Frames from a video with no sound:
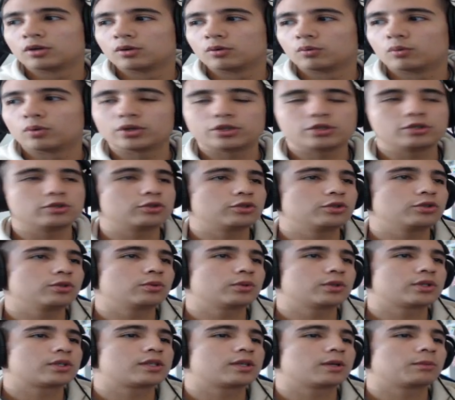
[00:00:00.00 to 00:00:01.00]
What do you do
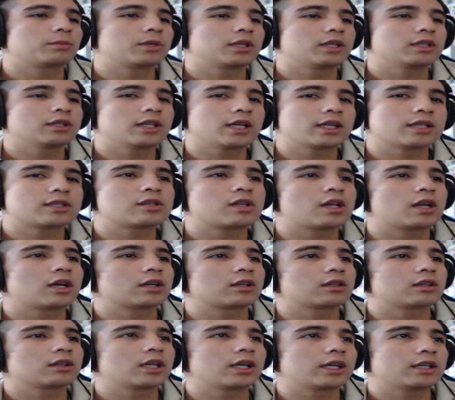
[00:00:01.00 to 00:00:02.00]
when somebody leg
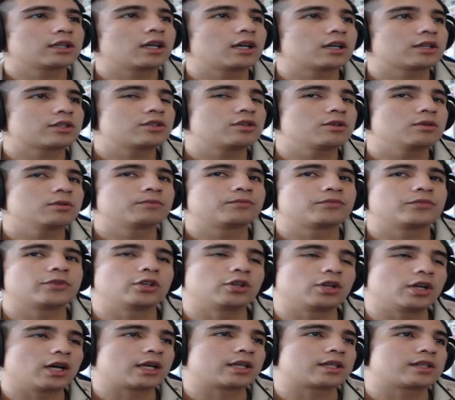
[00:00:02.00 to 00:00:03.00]
locks you?
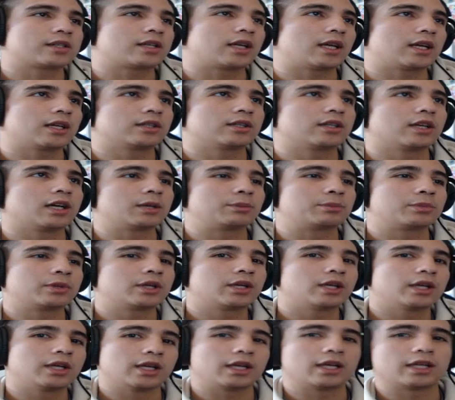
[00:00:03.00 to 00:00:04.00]
You got to stand up.
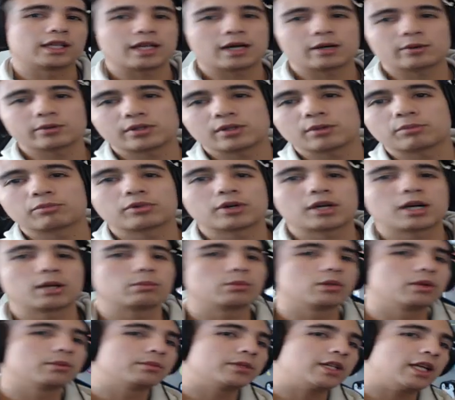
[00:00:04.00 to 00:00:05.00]
And that was the
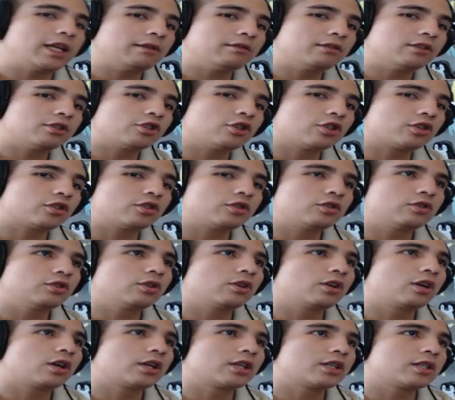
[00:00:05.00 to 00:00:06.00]
problem. David just
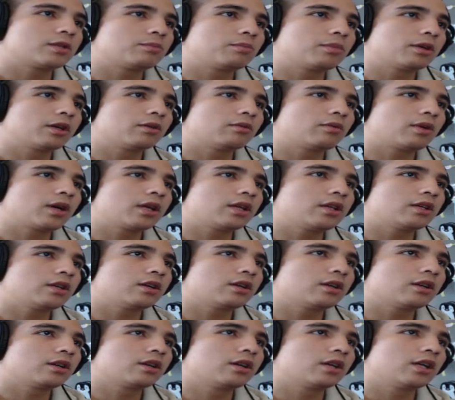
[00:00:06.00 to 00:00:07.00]
stood on his butt right
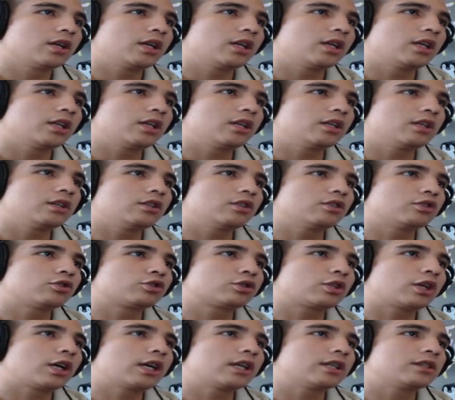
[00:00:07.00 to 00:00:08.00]
here. He
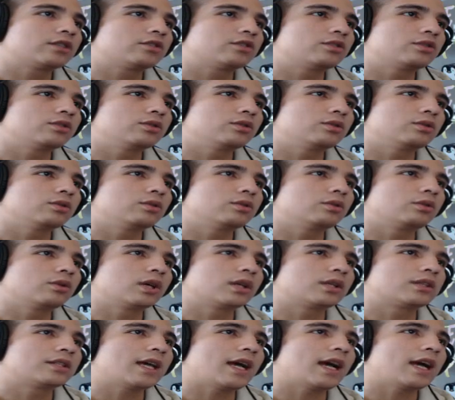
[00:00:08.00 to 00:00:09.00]
tried to
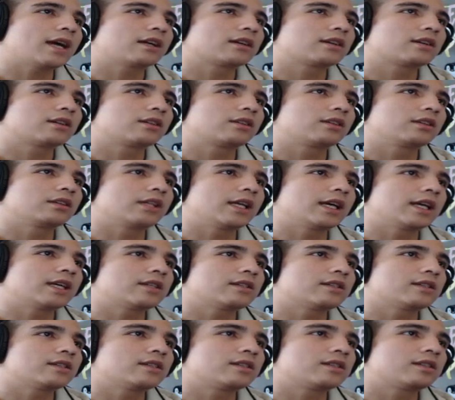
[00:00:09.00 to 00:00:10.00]
attack the
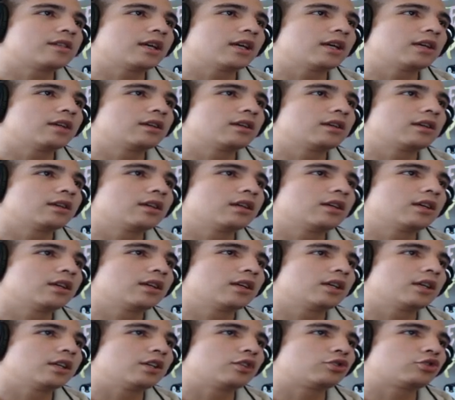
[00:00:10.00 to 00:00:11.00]
legs instead.
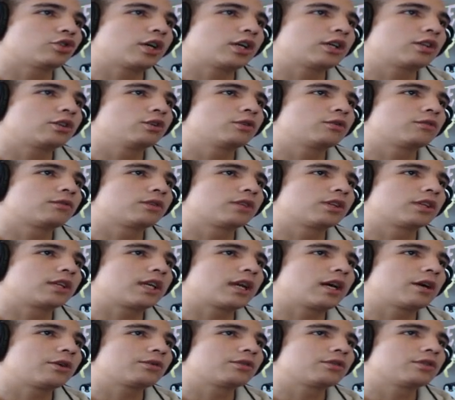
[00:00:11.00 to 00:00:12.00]
He tried to go for the
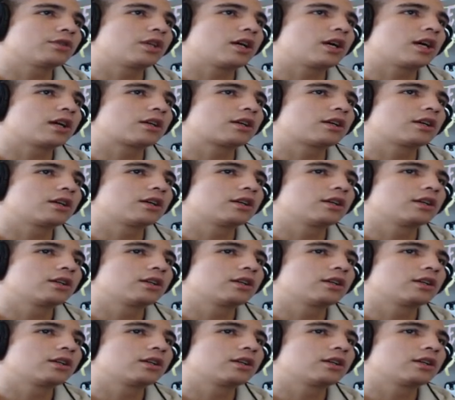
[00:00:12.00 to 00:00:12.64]
counter lock.